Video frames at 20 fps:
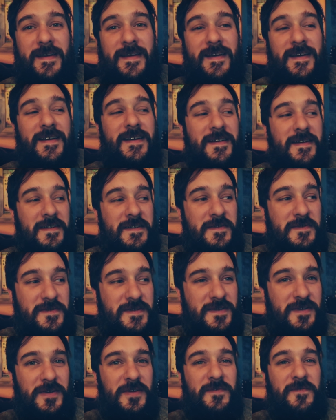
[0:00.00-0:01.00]
It
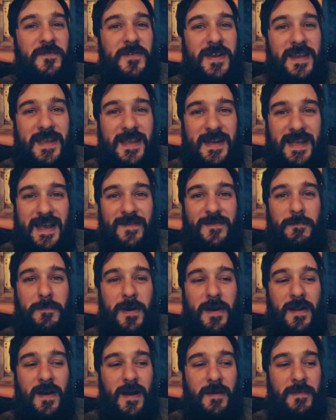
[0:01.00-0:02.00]
was a little freaky to have a
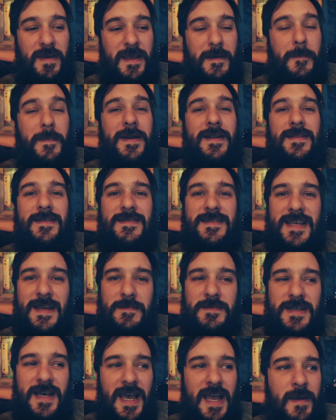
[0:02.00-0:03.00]
bird on me, but at the same
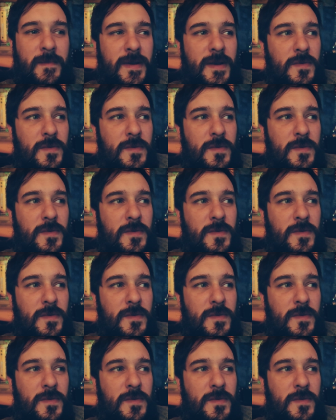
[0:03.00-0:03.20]
time,